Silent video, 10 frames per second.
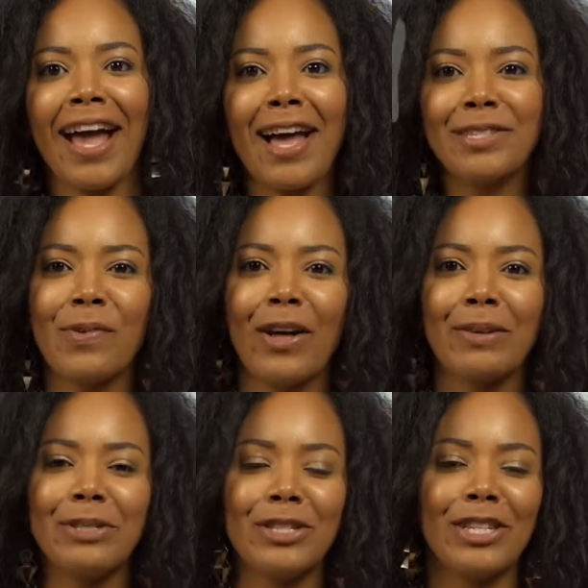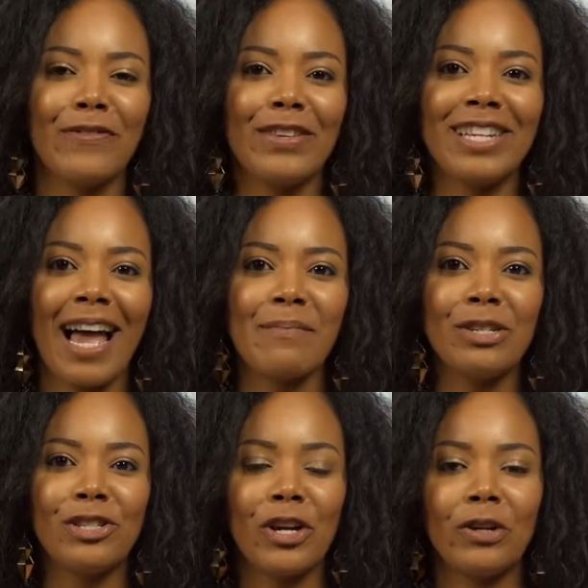guys, and welcome to the Tiffy
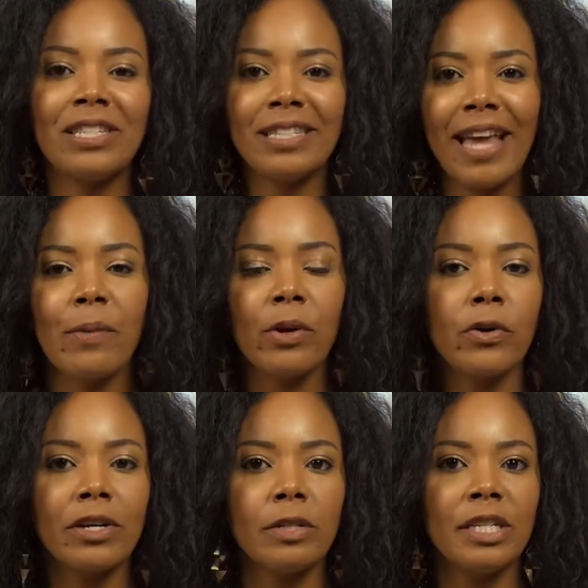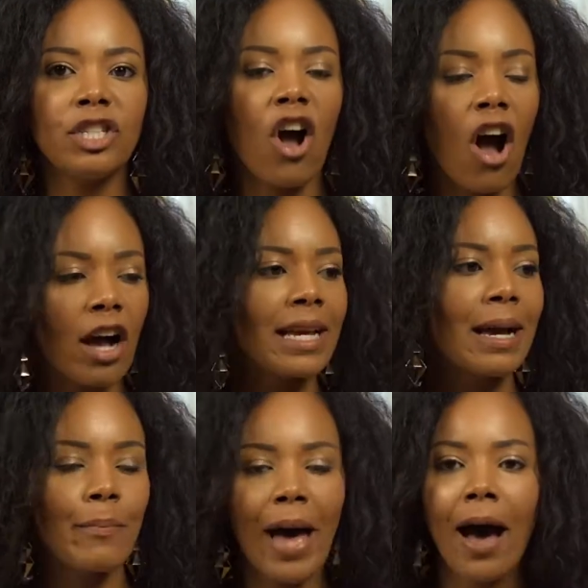Diamond Show. Today we're going to be
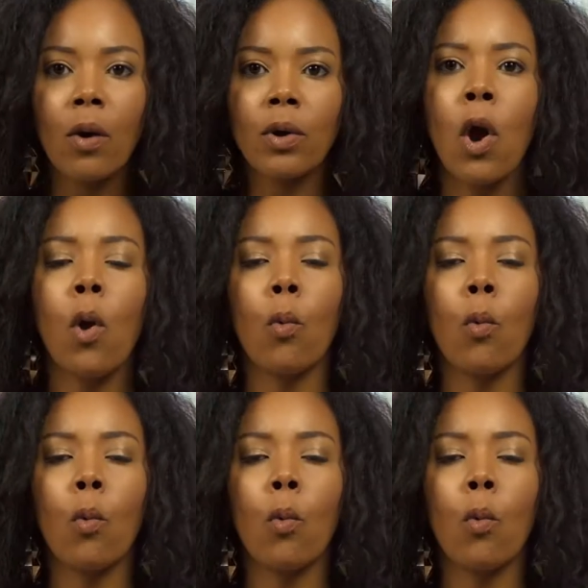talking about